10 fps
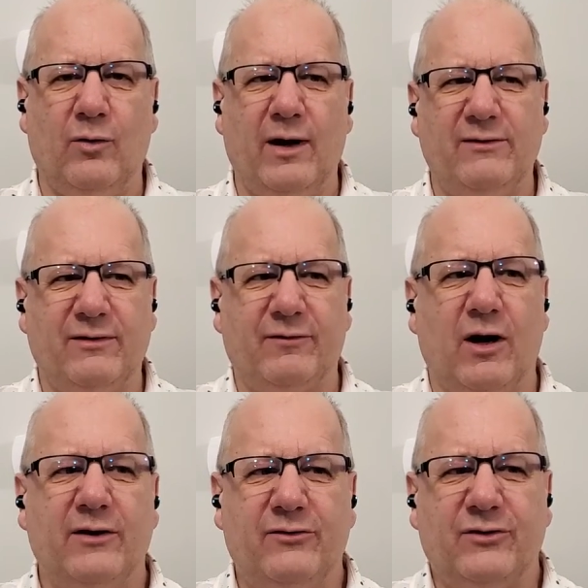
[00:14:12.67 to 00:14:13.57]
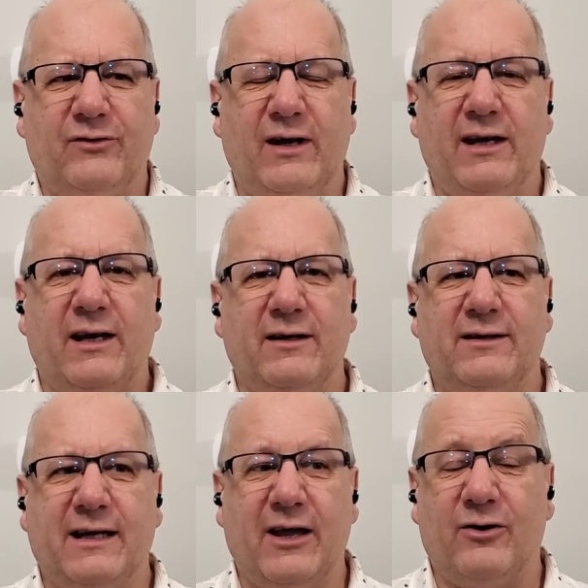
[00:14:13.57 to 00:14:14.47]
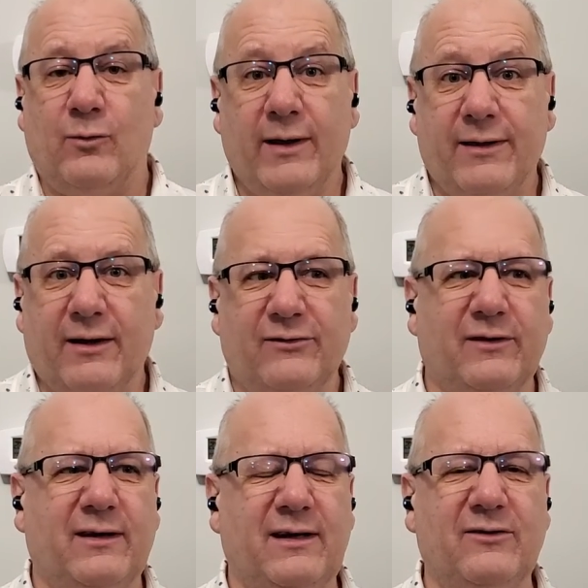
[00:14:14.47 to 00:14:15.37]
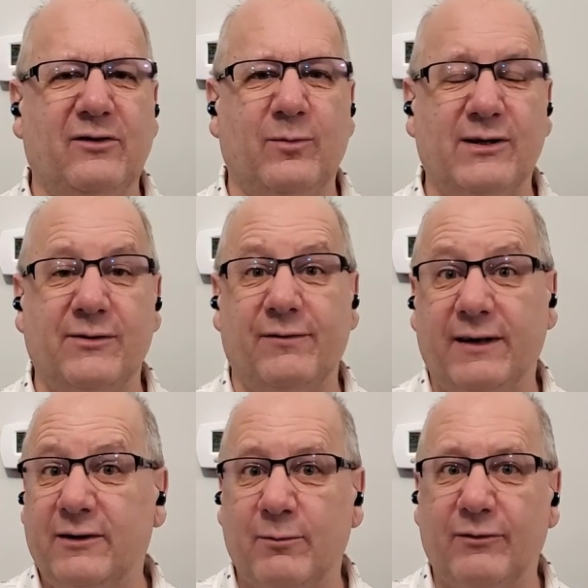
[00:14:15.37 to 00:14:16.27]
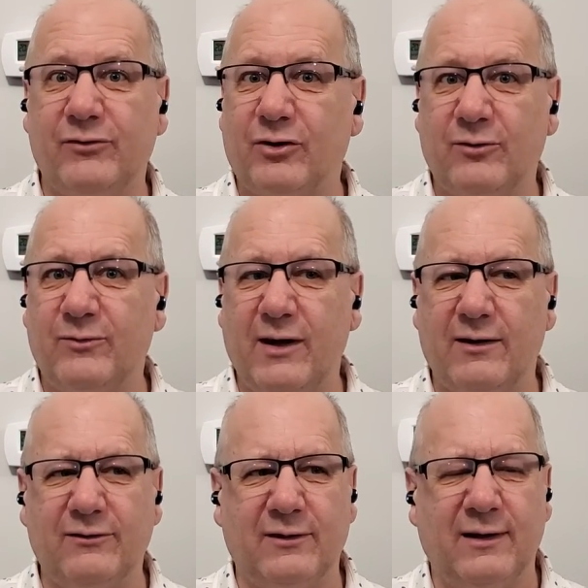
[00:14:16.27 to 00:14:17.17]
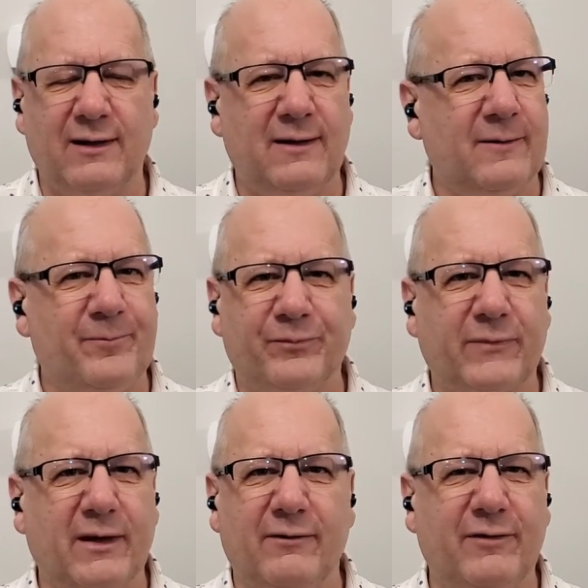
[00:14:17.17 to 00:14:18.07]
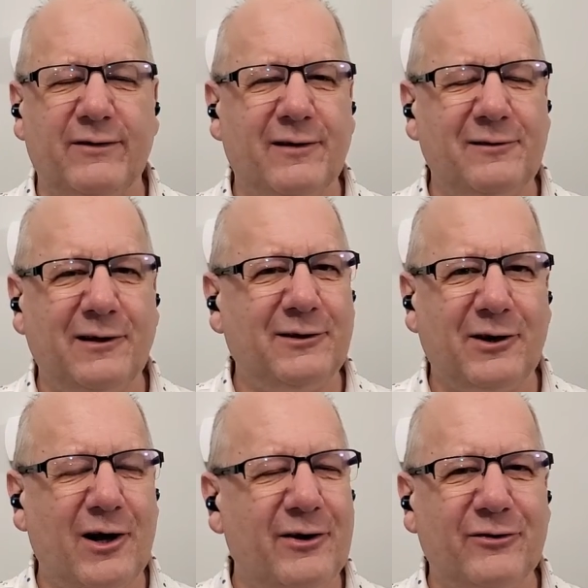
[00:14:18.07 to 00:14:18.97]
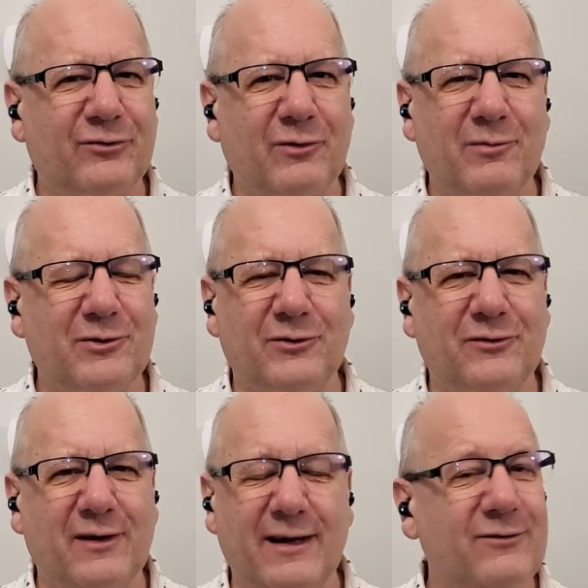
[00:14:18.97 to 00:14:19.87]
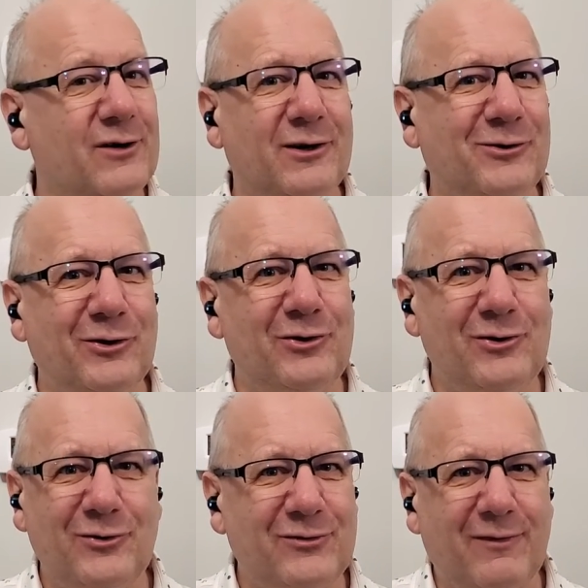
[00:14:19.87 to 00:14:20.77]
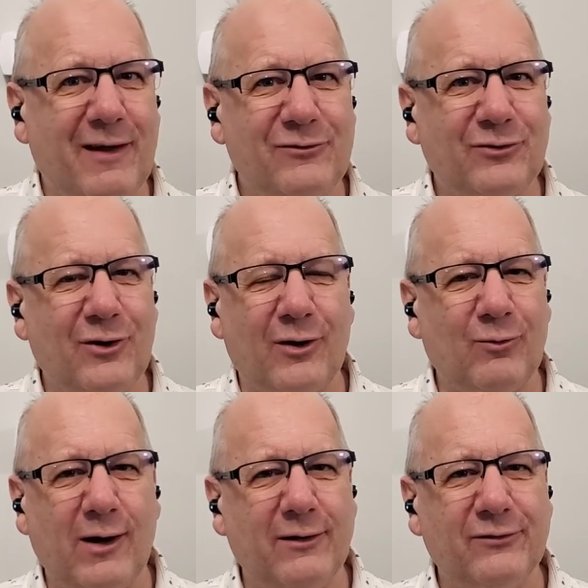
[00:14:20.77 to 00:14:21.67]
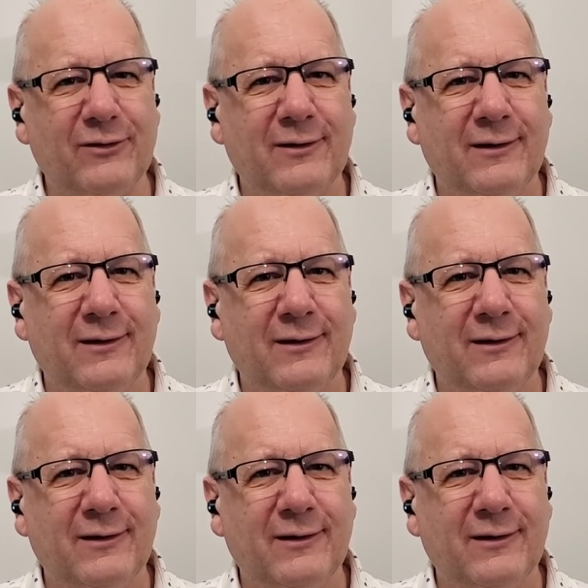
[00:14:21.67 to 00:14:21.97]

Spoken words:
as if God's just in it together with us and He's as much a victim of circumstance. Friends, that's not the God of the Scriptures, and that's not good news that that's who God was.